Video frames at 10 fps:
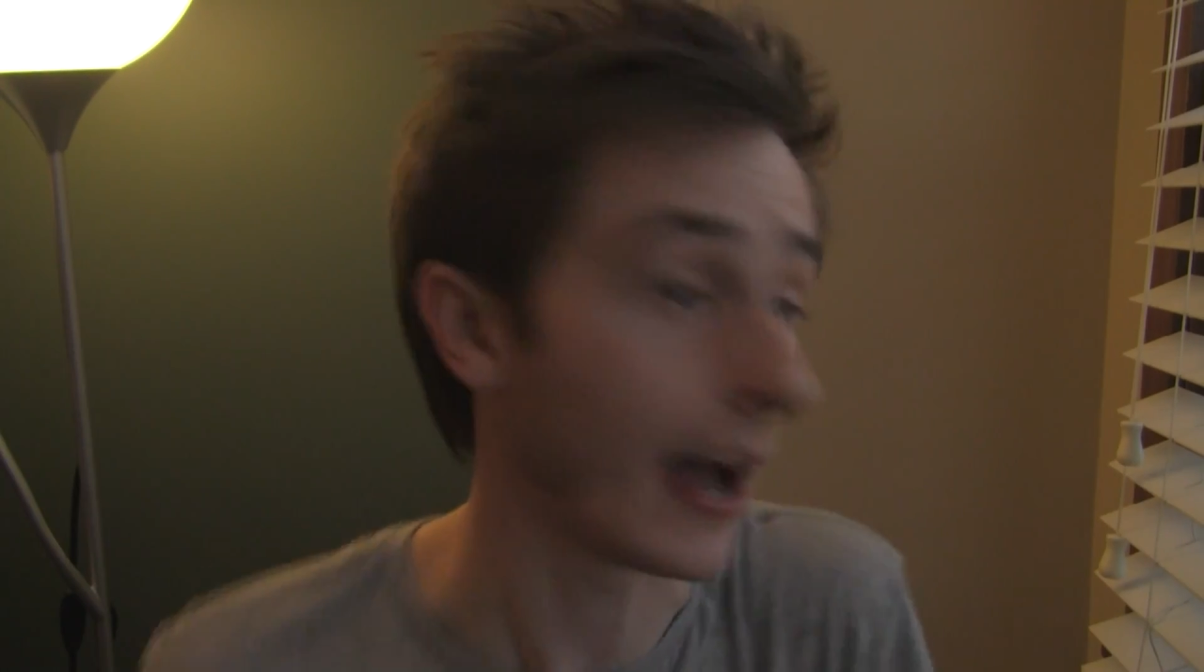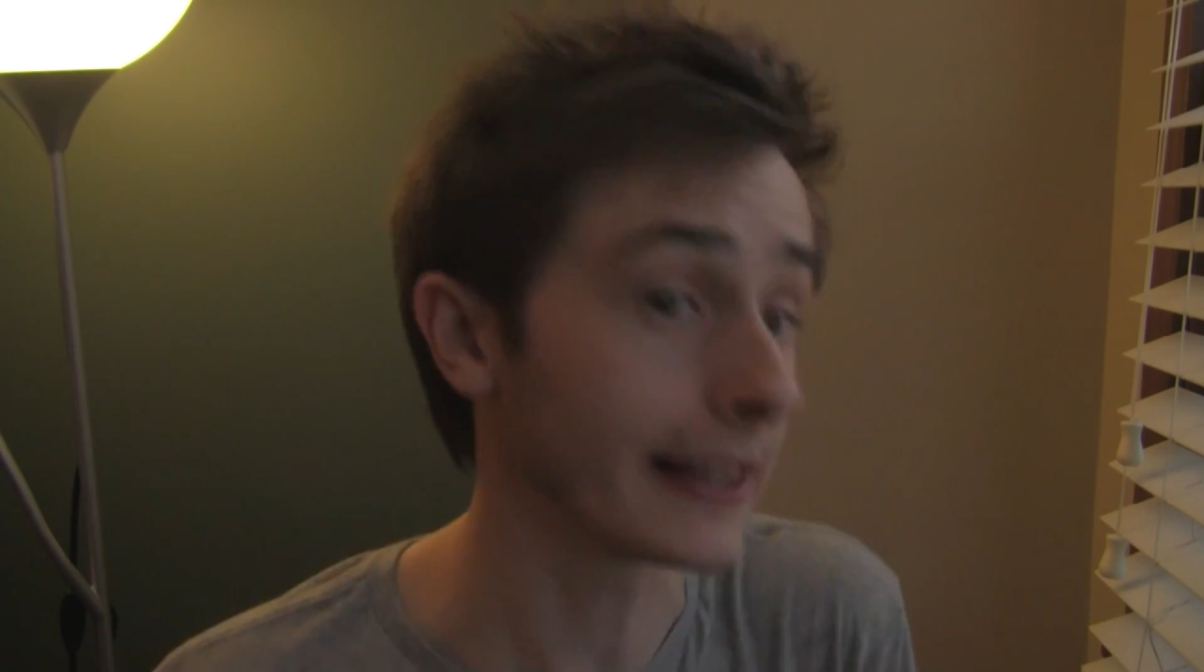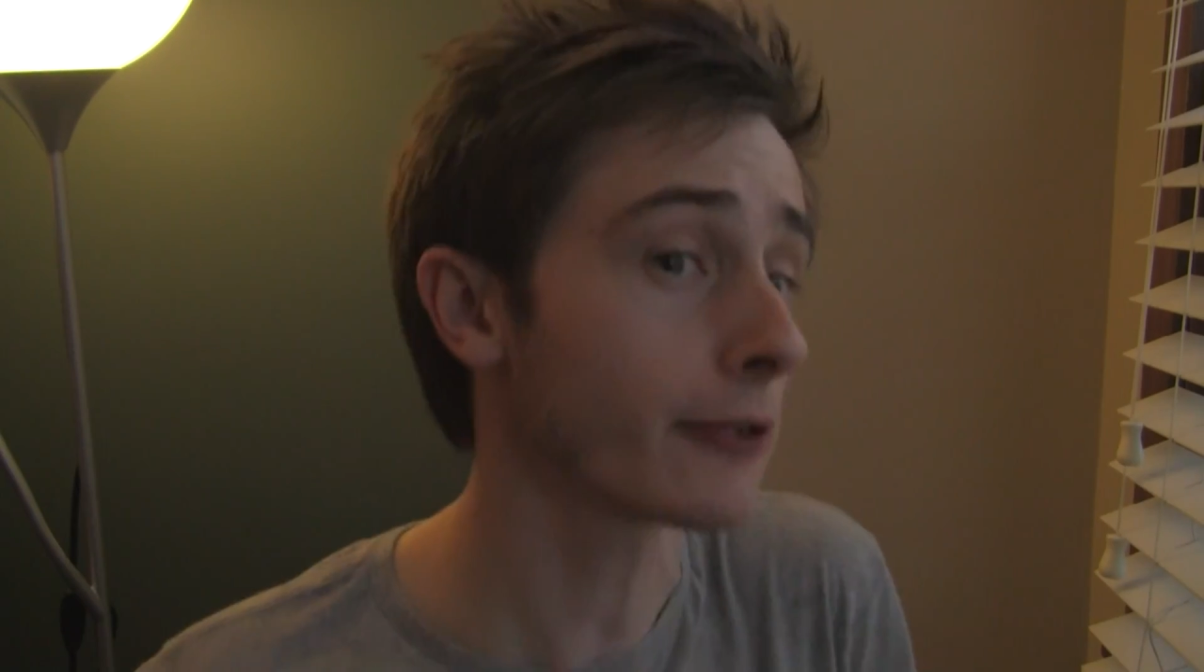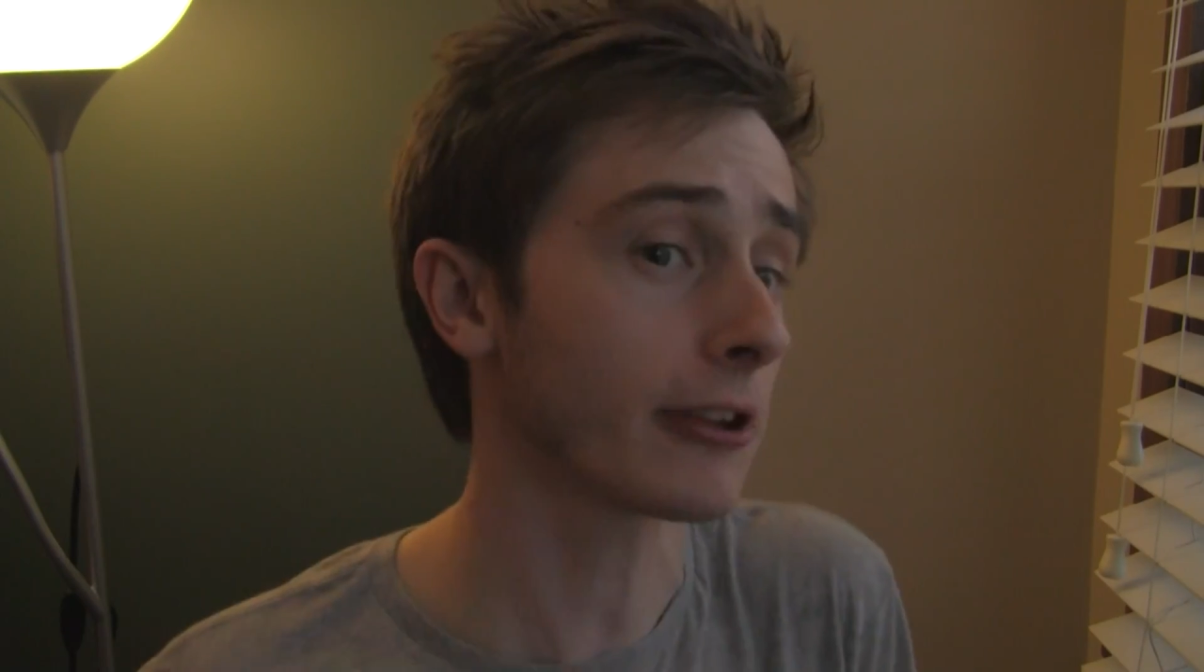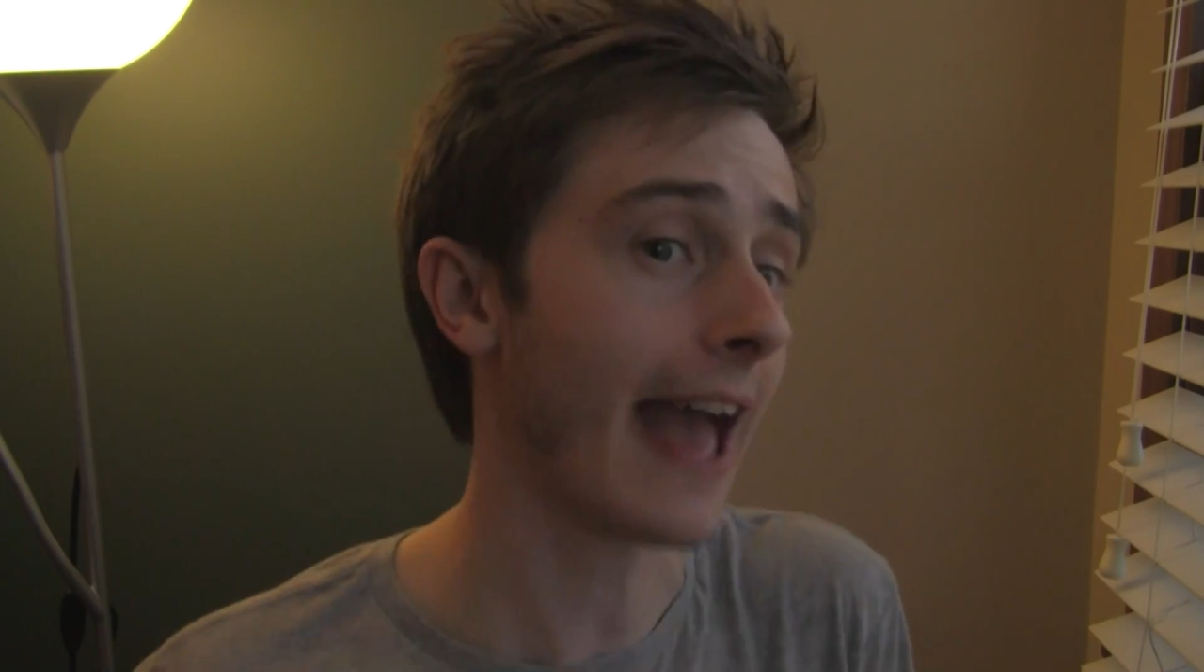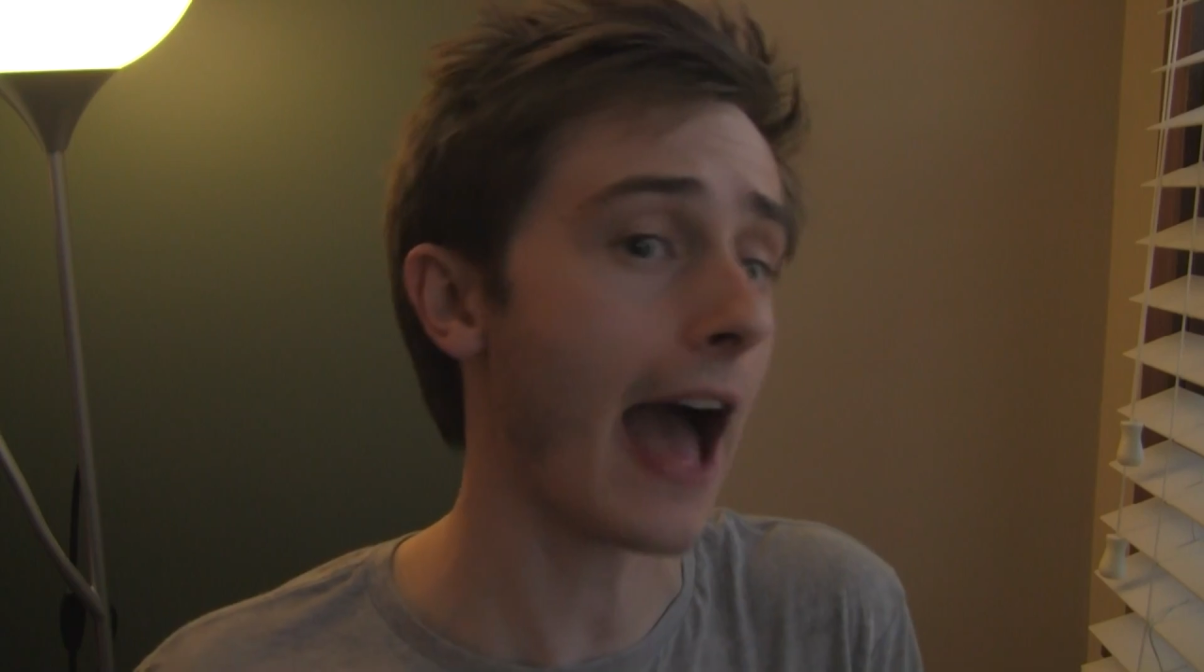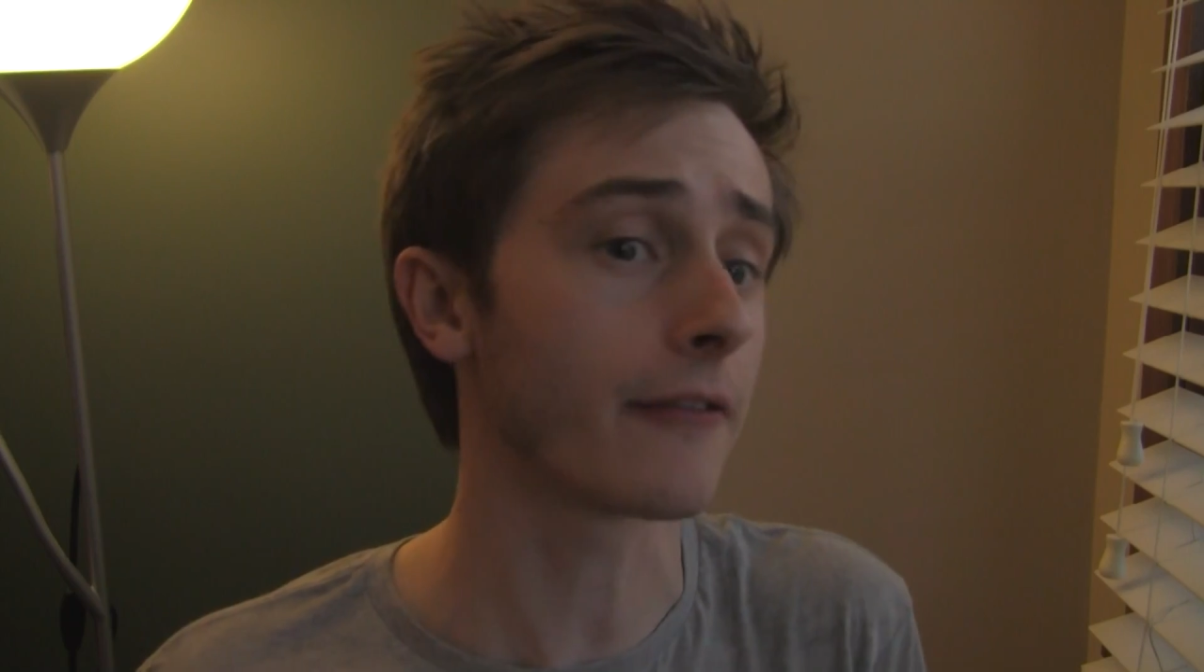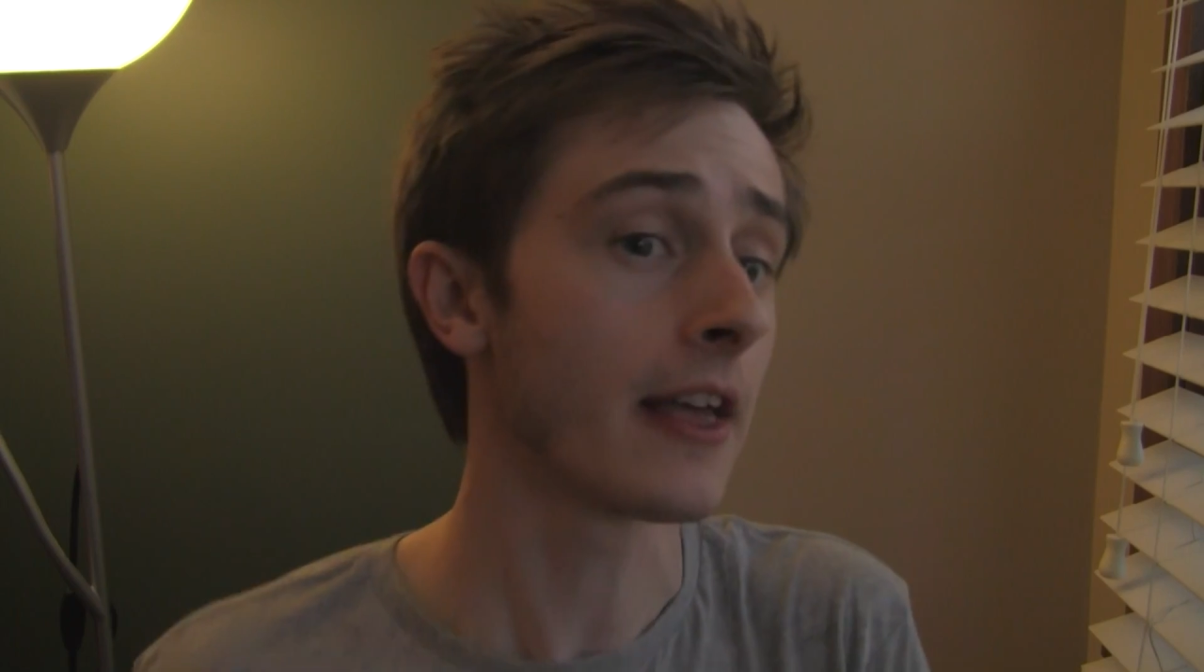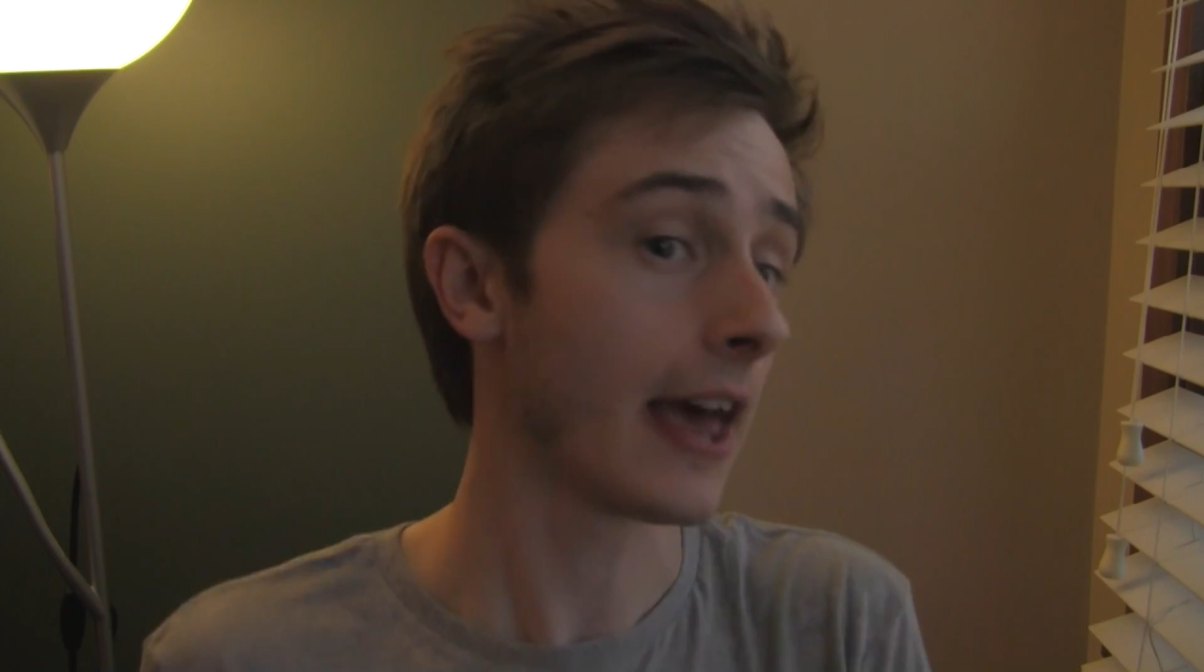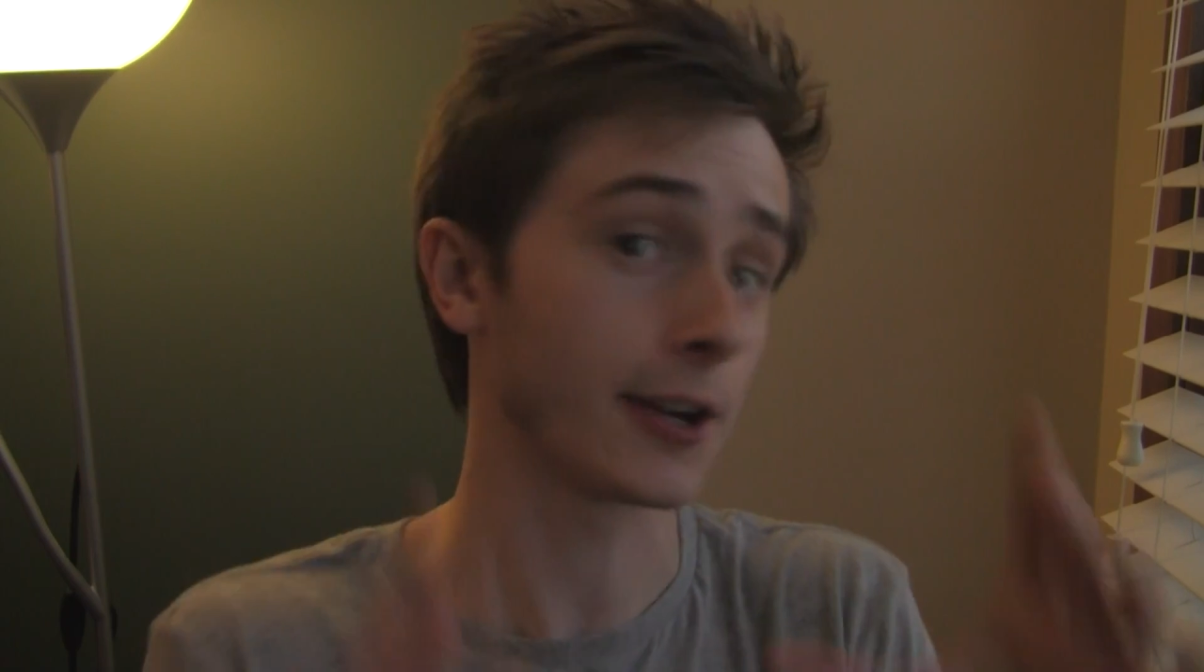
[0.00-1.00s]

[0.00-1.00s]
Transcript: I literally have